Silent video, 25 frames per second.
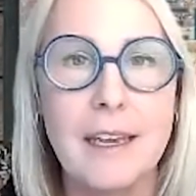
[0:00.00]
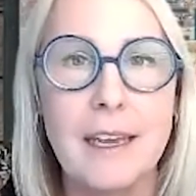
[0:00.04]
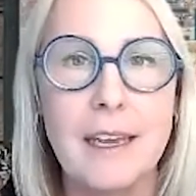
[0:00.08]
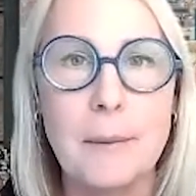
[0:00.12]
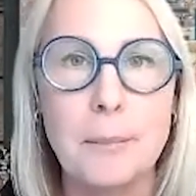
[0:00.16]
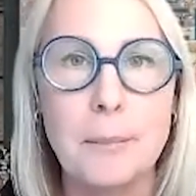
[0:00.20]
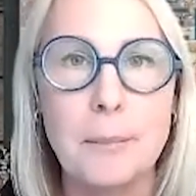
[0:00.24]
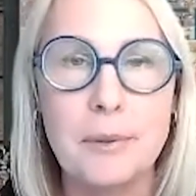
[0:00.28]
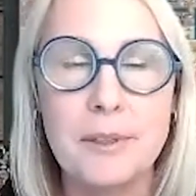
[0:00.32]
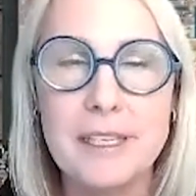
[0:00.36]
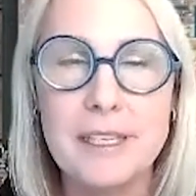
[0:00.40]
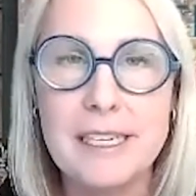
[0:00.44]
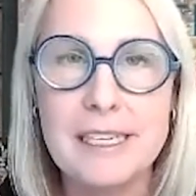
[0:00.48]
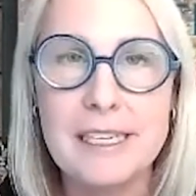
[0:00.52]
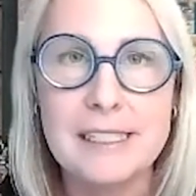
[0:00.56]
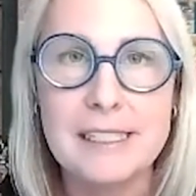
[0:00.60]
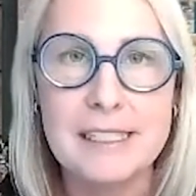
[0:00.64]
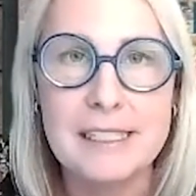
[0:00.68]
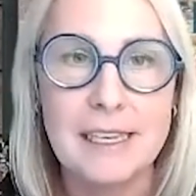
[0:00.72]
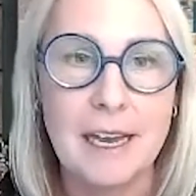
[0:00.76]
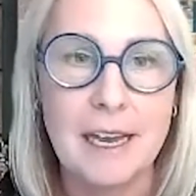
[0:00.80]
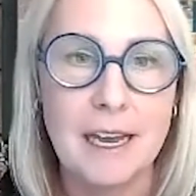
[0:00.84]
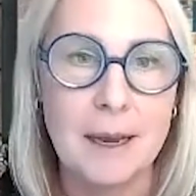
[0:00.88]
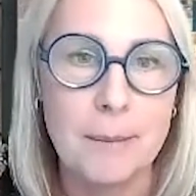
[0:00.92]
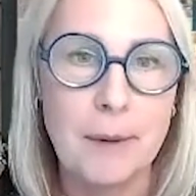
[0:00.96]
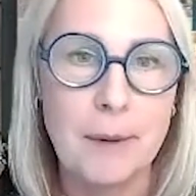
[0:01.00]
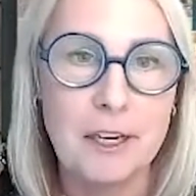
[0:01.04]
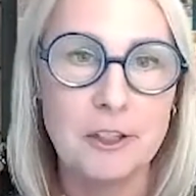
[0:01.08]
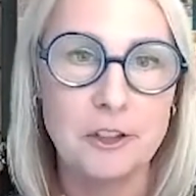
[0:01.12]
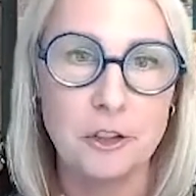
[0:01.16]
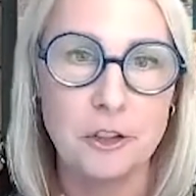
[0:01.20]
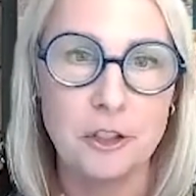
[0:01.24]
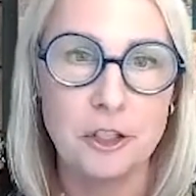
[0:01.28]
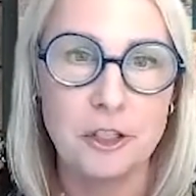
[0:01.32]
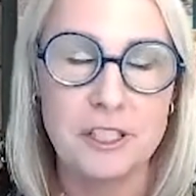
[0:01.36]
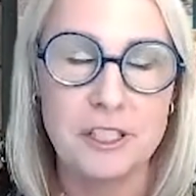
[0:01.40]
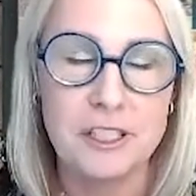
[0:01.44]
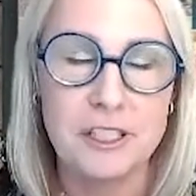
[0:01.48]
And please make
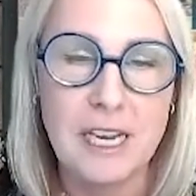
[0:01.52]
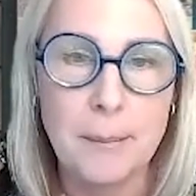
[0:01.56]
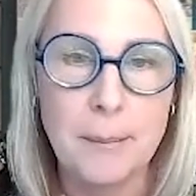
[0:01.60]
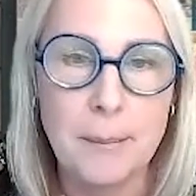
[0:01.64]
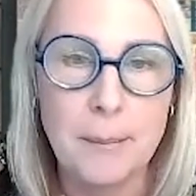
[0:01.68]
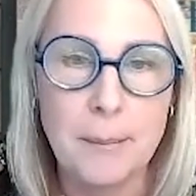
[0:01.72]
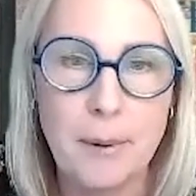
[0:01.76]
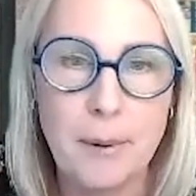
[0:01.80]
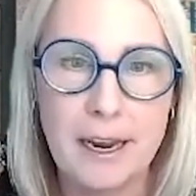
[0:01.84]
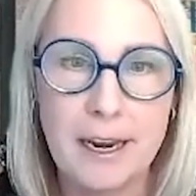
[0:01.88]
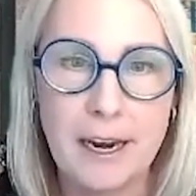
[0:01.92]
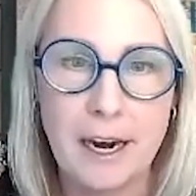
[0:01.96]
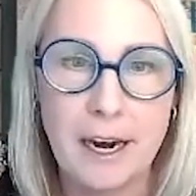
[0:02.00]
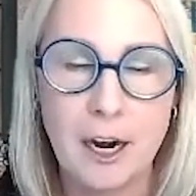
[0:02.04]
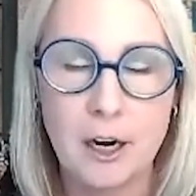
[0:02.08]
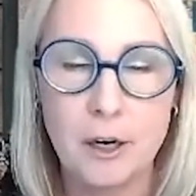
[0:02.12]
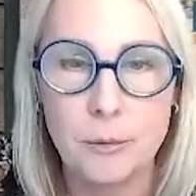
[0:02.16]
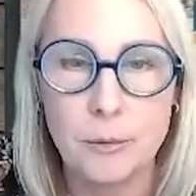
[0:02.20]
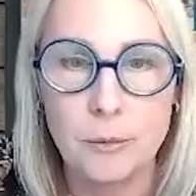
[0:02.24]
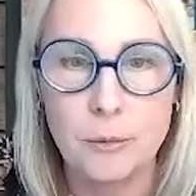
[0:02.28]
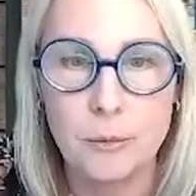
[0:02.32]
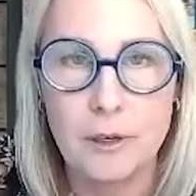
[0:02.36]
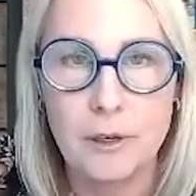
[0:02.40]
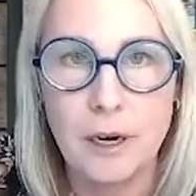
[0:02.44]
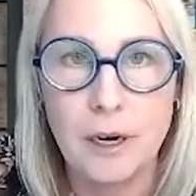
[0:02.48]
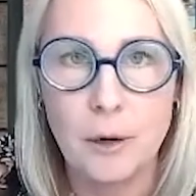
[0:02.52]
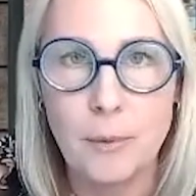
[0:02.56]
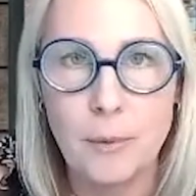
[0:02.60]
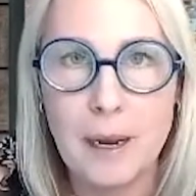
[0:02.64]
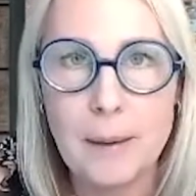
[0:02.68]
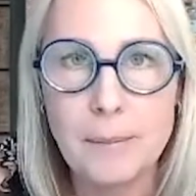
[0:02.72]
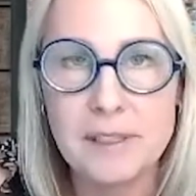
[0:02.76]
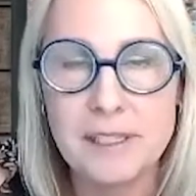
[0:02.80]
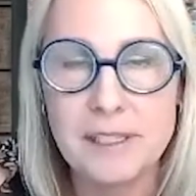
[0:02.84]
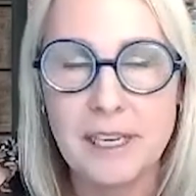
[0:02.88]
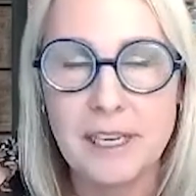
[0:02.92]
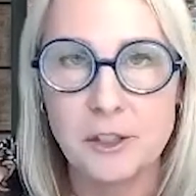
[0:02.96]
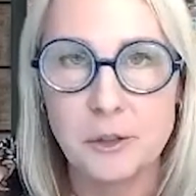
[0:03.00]
sure you stop by our
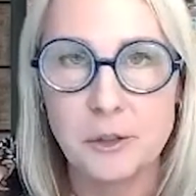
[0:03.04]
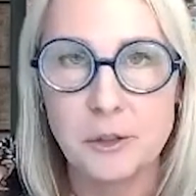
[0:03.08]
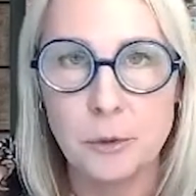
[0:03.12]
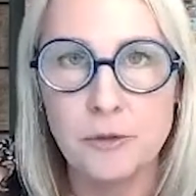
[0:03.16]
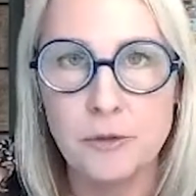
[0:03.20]
websites,